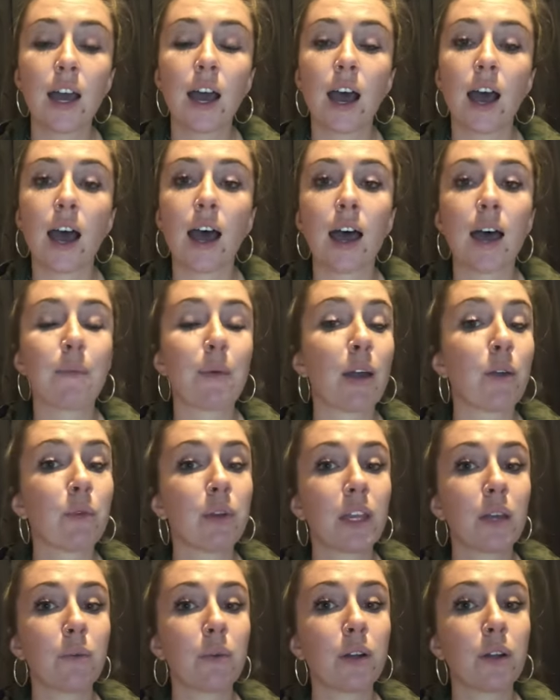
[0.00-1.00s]
Um, I
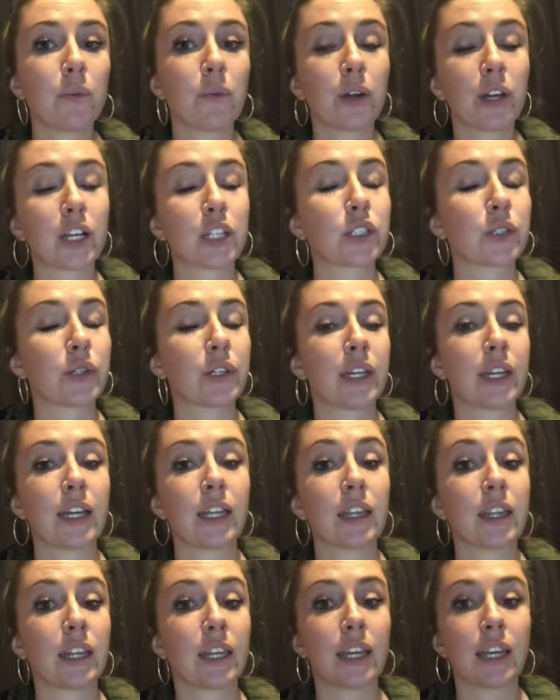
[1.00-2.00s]
really want to work
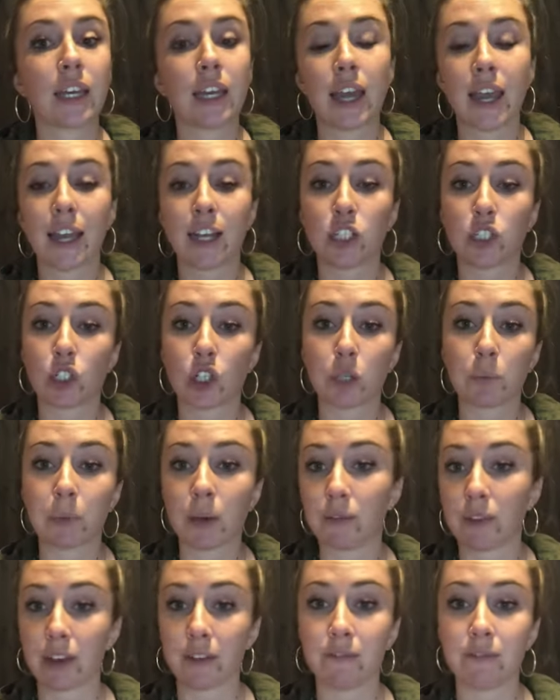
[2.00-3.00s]
during the age group
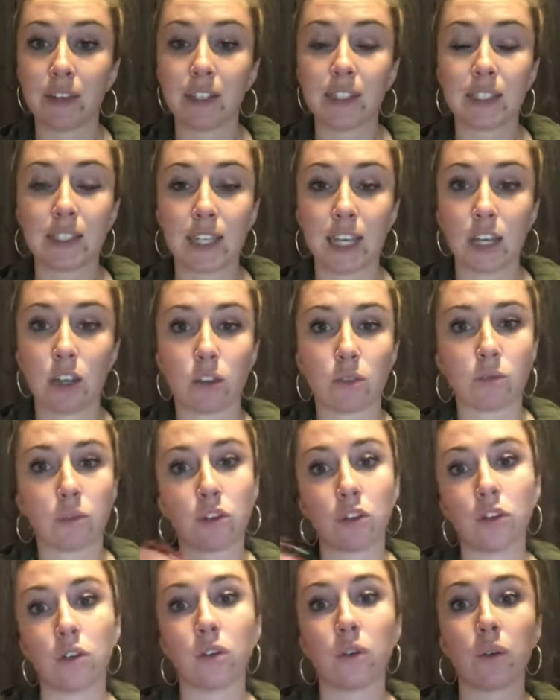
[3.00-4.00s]
of infancy
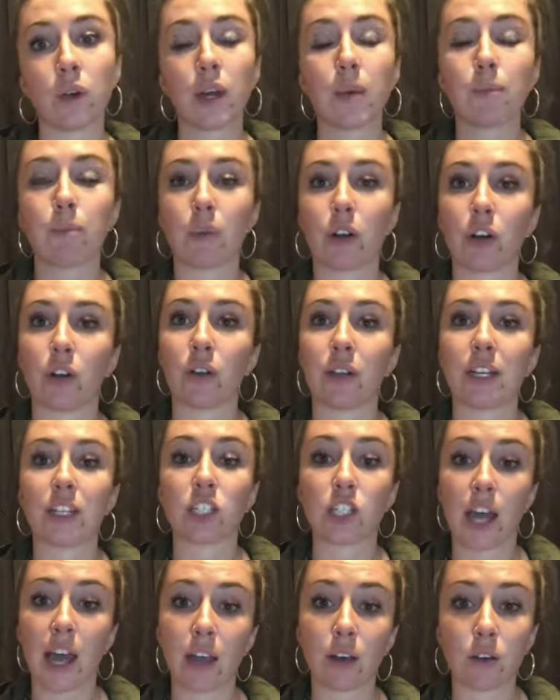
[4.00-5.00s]
through early
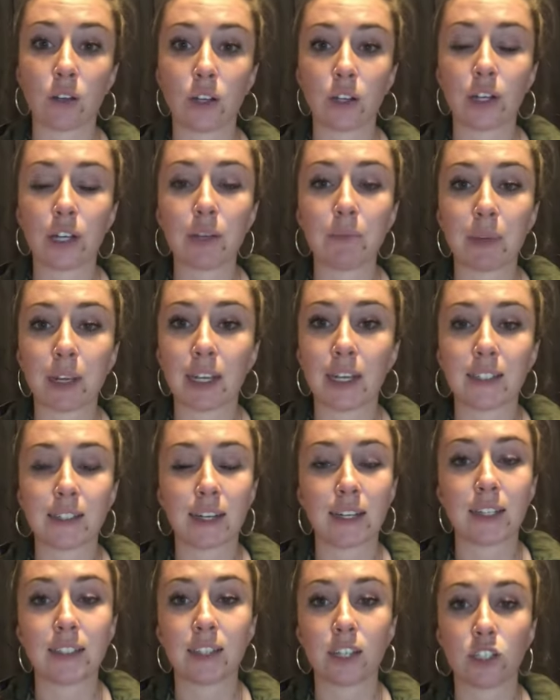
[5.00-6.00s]
childhood because that
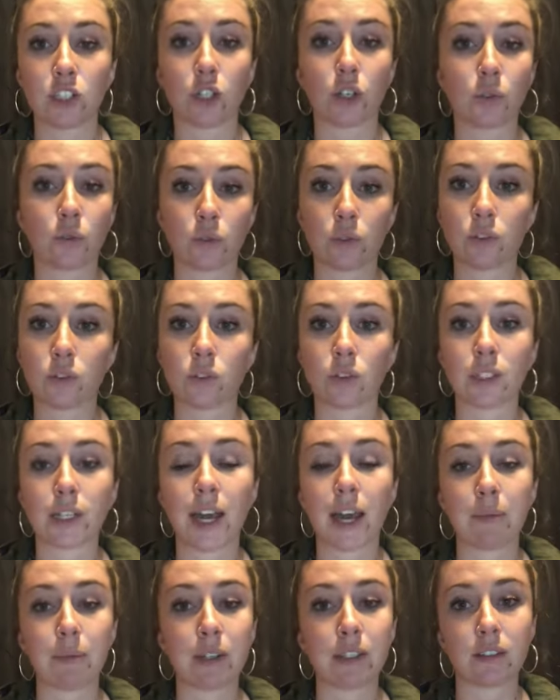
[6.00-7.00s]
is such a crucial
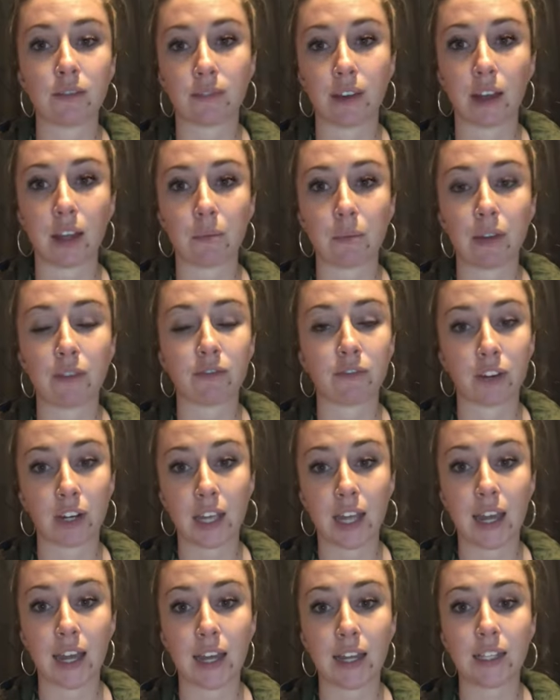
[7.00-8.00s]
time in development for
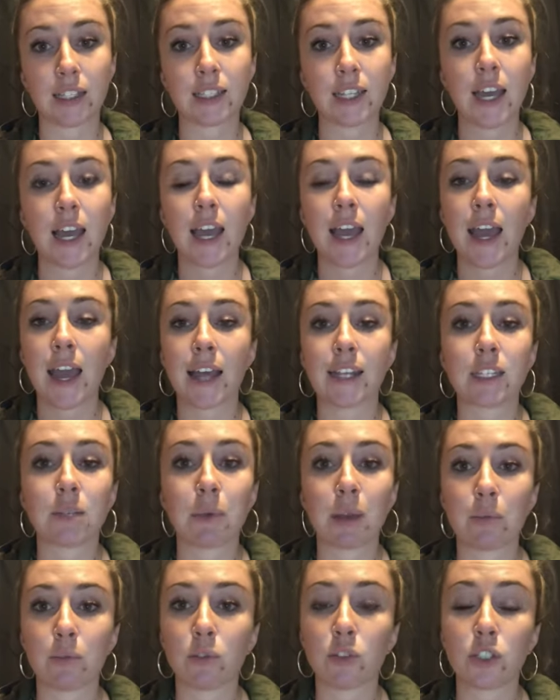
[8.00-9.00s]
kids and to be
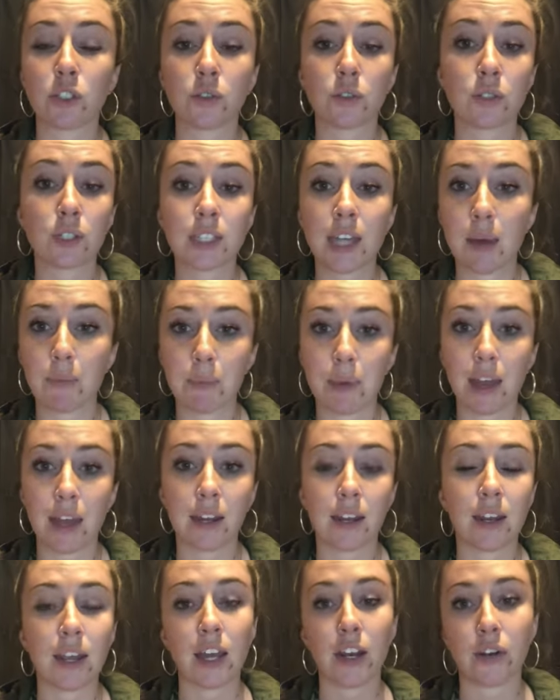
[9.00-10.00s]
able to step in
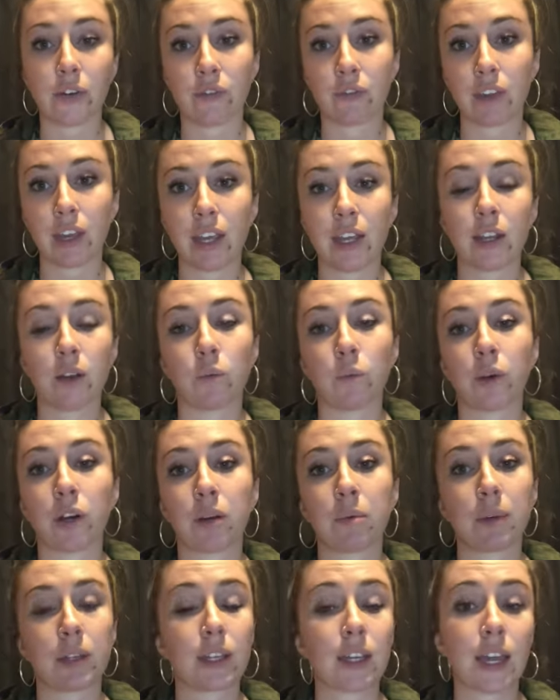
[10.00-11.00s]
and intervene and work
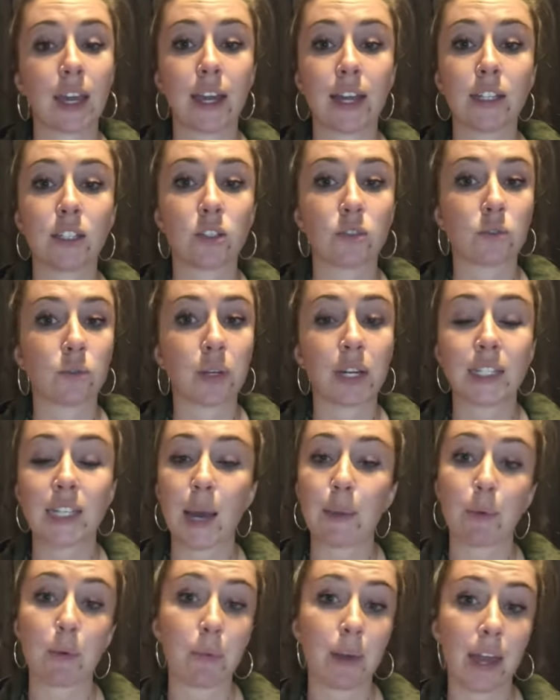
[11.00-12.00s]
with kids through any
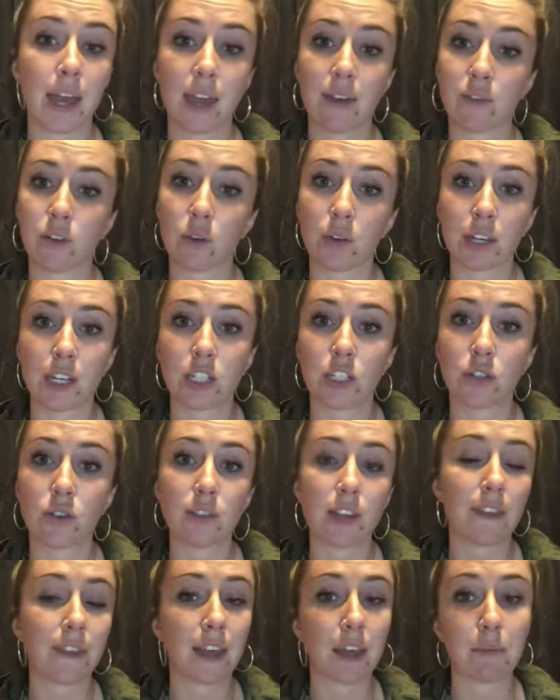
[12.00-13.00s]
type of behavioral issues
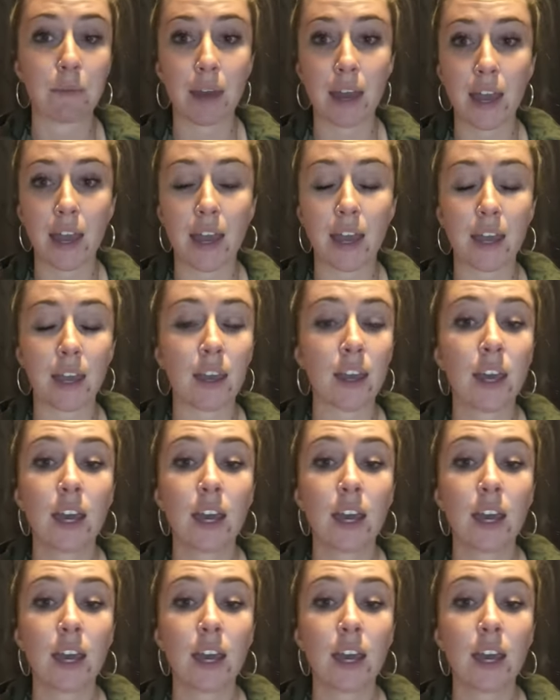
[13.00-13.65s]
that they may